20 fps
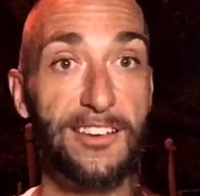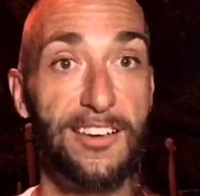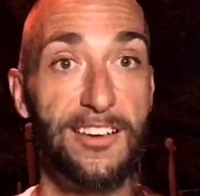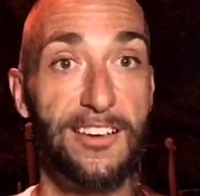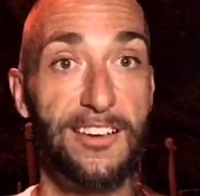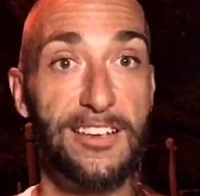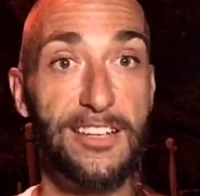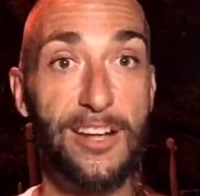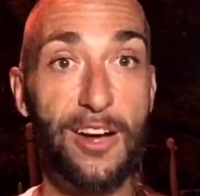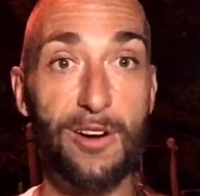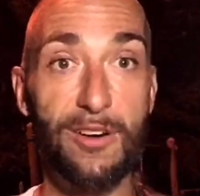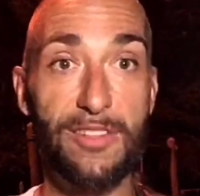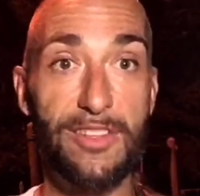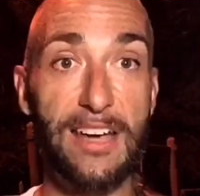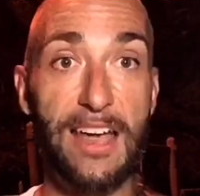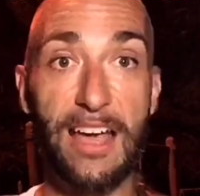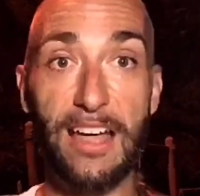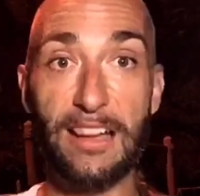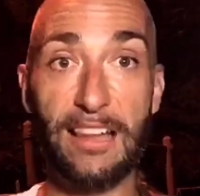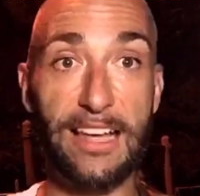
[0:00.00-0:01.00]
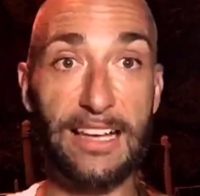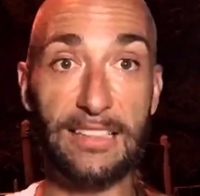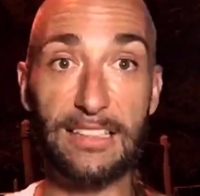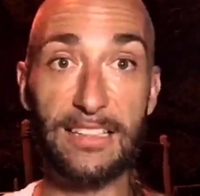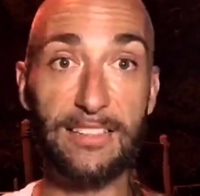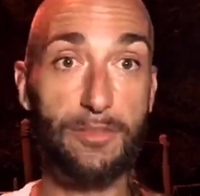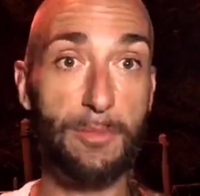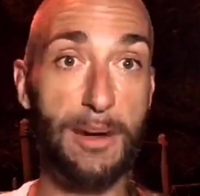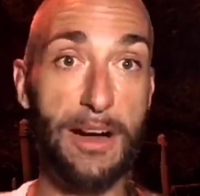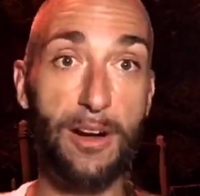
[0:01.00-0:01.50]
and then like
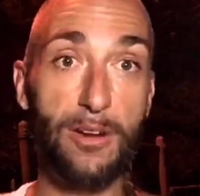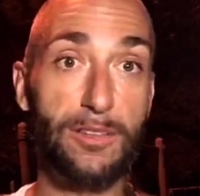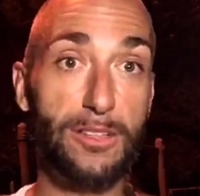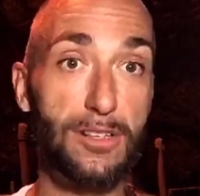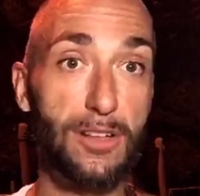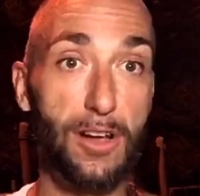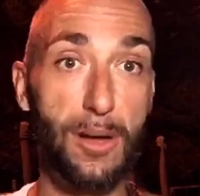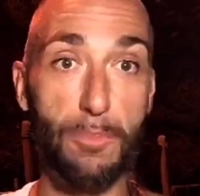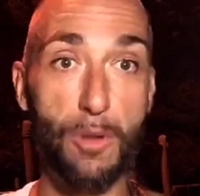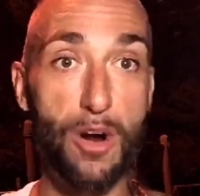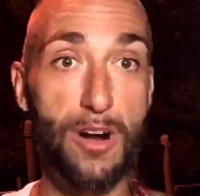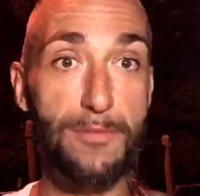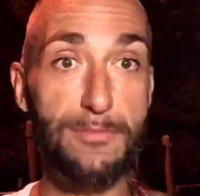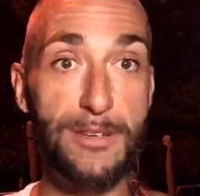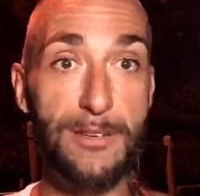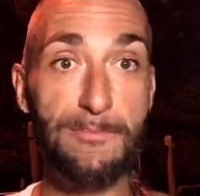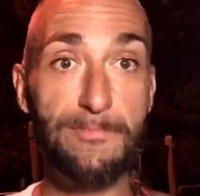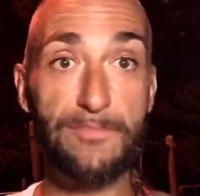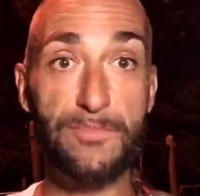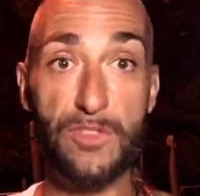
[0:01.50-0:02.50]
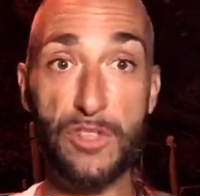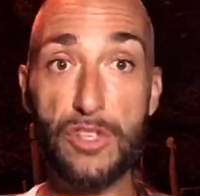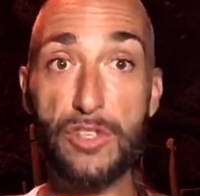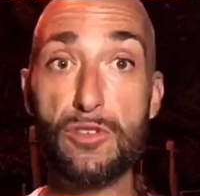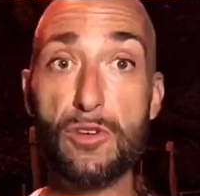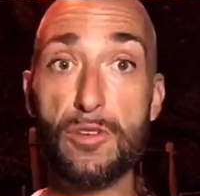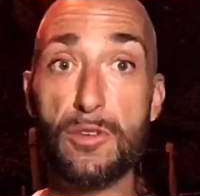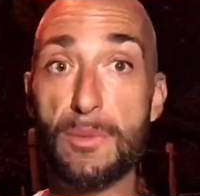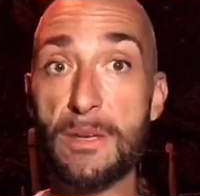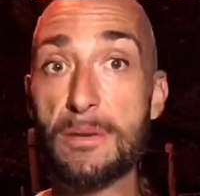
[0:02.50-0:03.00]
live in my own apartment. Do you
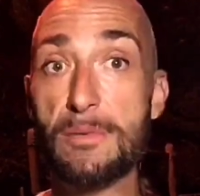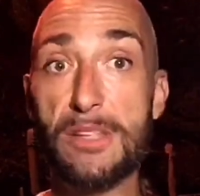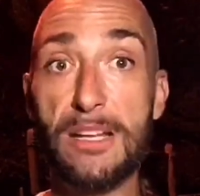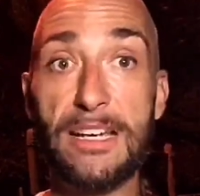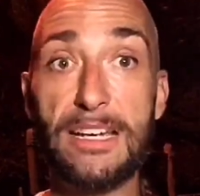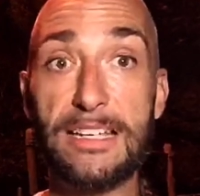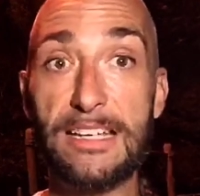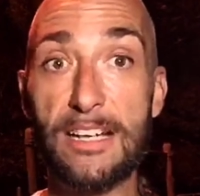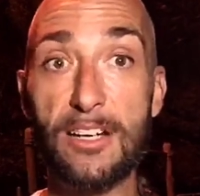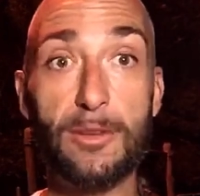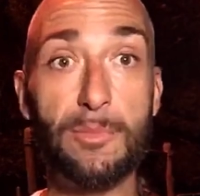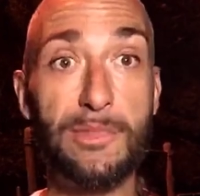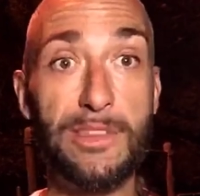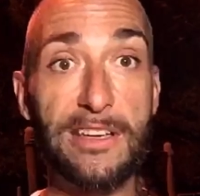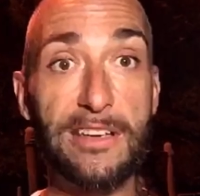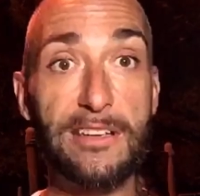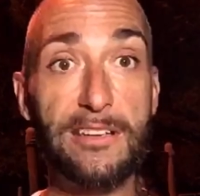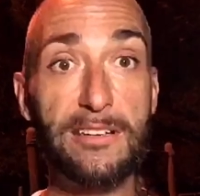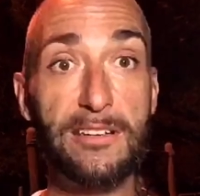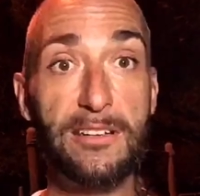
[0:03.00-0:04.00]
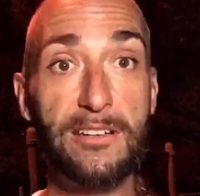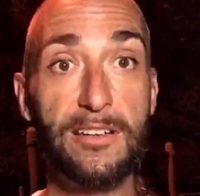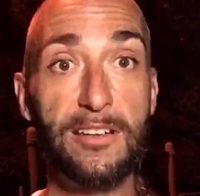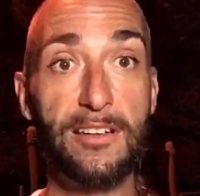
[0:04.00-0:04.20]
know the people that I can help then?